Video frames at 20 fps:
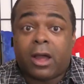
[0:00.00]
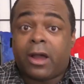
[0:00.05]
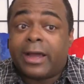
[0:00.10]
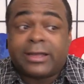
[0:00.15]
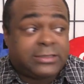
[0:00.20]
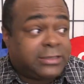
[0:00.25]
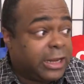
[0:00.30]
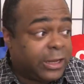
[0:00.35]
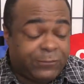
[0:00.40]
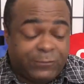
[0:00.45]
All right,
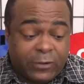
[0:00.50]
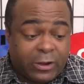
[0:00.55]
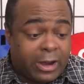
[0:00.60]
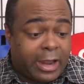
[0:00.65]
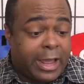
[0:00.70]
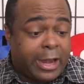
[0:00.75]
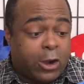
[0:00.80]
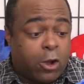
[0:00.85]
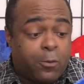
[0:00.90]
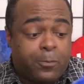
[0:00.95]
so let's figure out
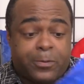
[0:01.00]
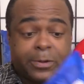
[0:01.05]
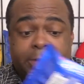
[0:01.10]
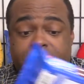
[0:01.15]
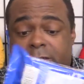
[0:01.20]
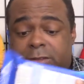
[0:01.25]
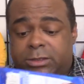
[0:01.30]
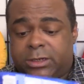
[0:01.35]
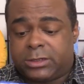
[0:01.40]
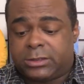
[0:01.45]
how to open
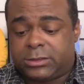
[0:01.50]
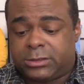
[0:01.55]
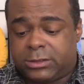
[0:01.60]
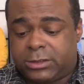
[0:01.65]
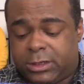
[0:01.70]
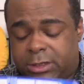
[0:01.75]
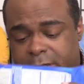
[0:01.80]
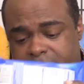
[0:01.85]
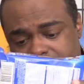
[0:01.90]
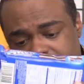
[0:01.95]
this. Let's
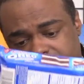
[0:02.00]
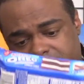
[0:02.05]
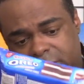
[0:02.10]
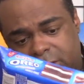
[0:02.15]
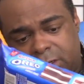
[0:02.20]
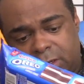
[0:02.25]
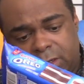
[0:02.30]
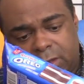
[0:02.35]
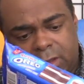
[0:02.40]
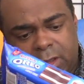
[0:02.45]
see, it's
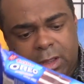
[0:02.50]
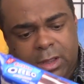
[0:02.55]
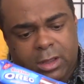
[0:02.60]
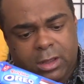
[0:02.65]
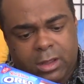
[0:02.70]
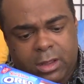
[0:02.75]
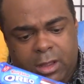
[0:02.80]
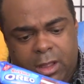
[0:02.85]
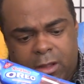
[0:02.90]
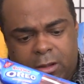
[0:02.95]

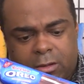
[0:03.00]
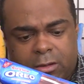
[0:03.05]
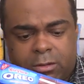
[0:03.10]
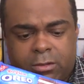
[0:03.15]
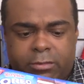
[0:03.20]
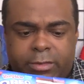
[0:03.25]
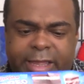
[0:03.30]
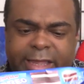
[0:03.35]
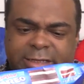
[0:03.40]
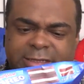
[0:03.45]
oh,
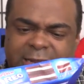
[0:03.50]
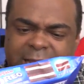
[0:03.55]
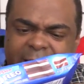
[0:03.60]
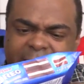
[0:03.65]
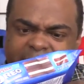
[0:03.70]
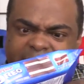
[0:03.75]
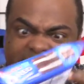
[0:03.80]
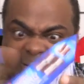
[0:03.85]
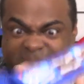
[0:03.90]
it's like.